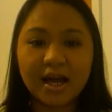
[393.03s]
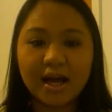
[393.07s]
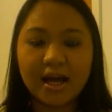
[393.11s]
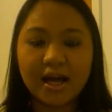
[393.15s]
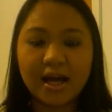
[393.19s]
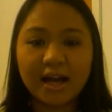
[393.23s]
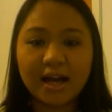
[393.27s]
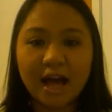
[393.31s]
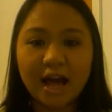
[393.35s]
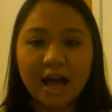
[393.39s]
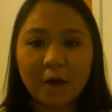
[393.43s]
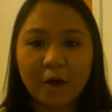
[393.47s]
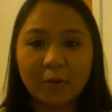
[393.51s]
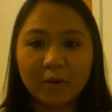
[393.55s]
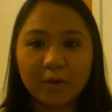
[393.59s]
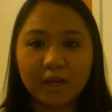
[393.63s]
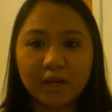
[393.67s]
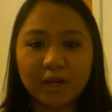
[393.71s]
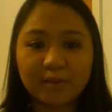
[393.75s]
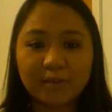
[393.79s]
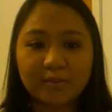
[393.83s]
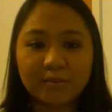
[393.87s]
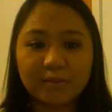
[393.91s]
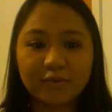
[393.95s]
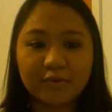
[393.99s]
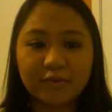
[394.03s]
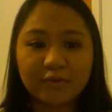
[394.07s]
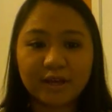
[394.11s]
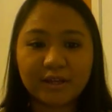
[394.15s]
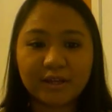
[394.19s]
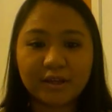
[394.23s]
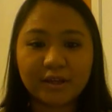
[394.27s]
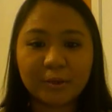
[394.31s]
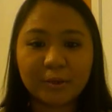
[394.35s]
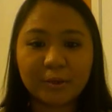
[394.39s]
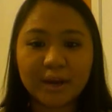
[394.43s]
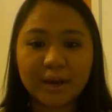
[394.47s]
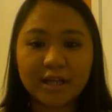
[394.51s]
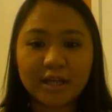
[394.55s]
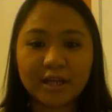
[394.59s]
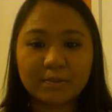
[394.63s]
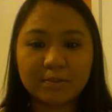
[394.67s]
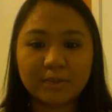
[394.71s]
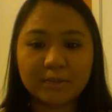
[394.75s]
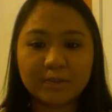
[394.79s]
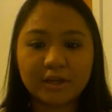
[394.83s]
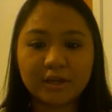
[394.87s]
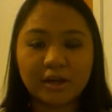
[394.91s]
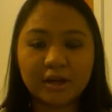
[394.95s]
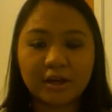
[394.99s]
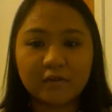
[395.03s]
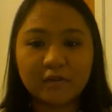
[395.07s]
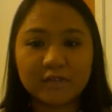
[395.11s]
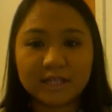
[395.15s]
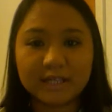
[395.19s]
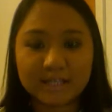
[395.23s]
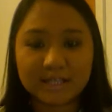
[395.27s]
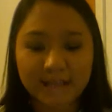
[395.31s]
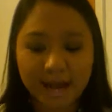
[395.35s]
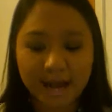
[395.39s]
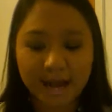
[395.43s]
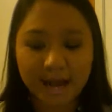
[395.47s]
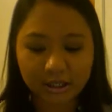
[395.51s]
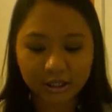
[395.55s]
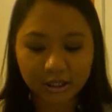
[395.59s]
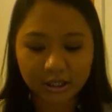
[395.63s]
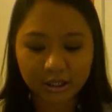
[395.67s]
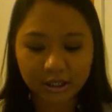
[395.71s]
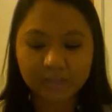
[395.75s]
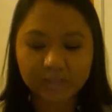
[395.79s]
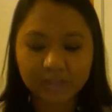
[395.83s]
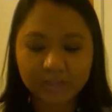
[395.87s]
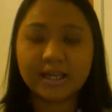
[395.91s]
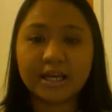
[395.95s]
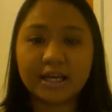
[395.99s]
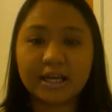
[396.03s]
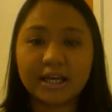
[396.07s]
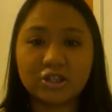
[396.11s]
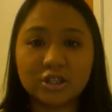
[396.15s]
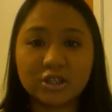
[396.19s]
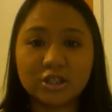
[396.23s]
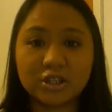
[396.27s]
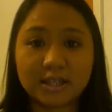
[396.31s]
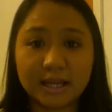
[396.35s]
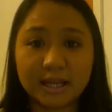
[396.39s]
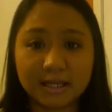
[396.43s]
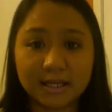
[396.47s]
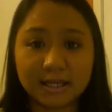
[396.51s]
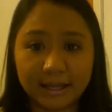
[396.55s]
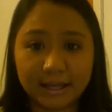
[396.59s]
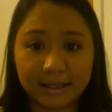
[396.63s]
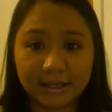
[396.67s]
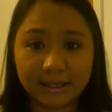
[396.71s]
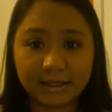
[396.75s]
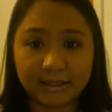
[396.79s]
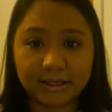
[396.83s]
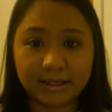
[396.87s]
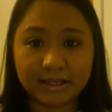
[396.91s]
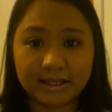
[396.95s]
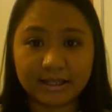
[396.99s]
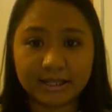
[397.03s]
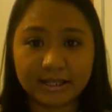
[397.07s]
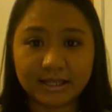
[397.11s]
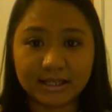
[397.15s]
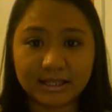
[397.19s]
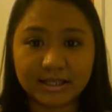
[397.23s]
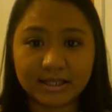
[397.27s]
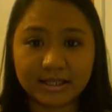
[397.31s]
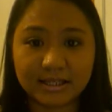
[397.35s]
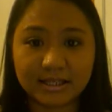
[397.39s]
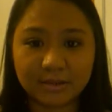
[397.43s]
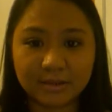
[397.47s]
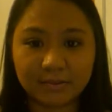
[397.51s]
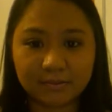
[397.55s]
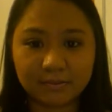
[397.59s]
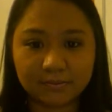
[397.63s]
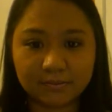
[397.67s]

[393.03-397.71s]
and how we can prevent the widespread of this highly contagious and deadly disease.